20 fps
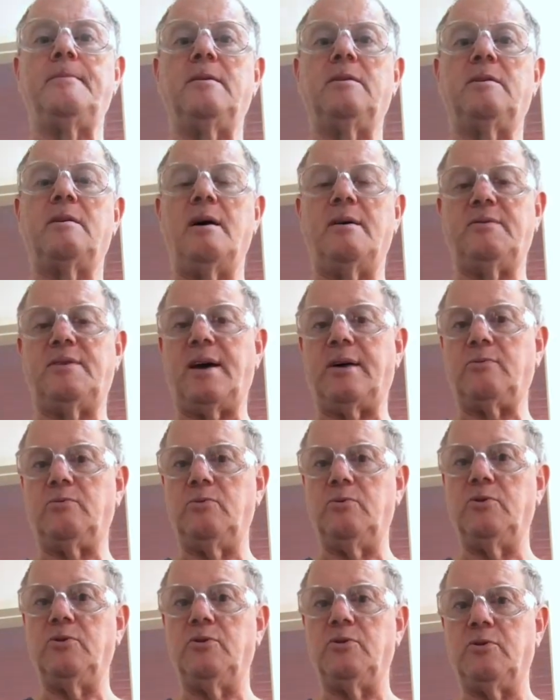contact
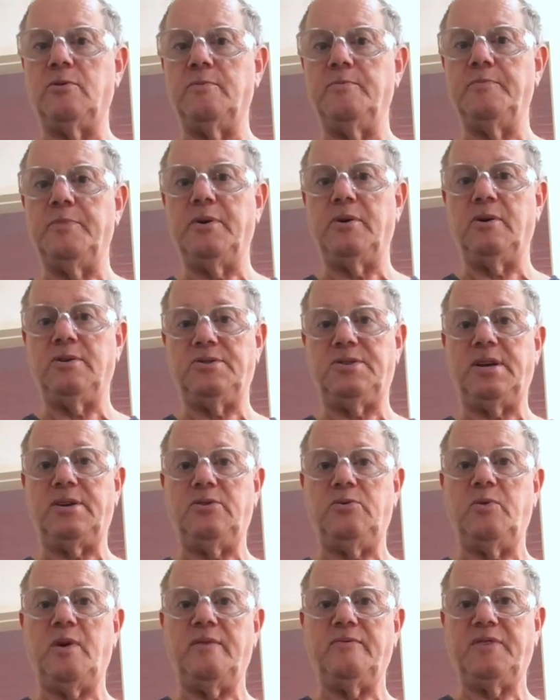Luthier because they
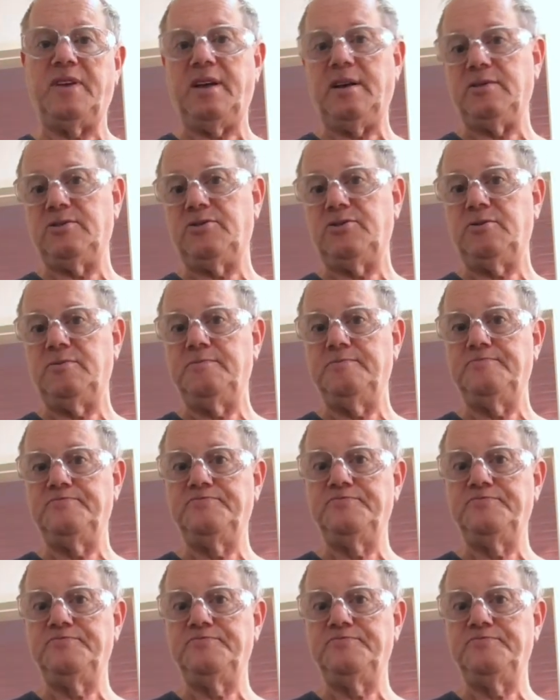do have kits.